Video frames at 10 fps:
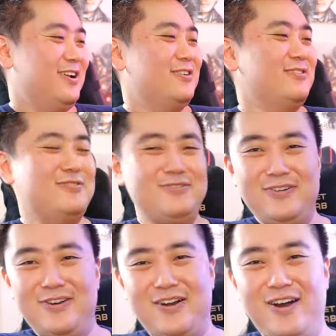
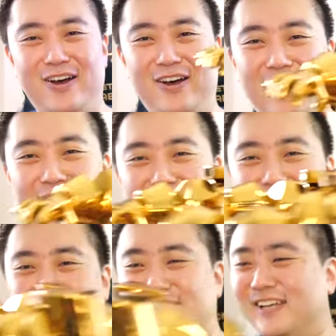
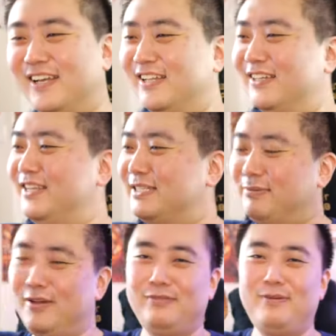yeah, this
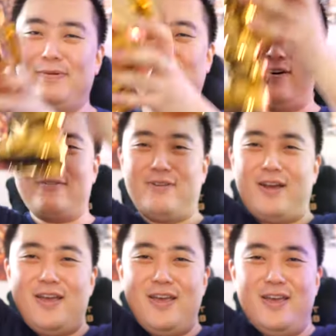place will be your
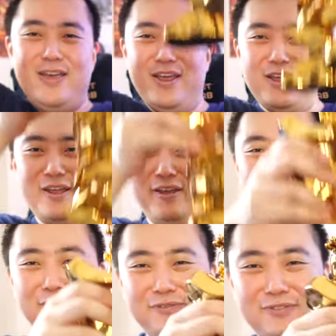
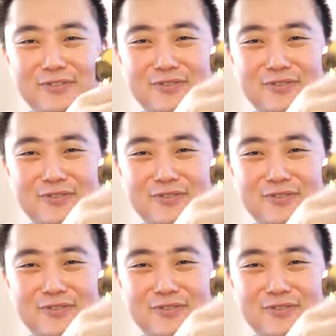grave.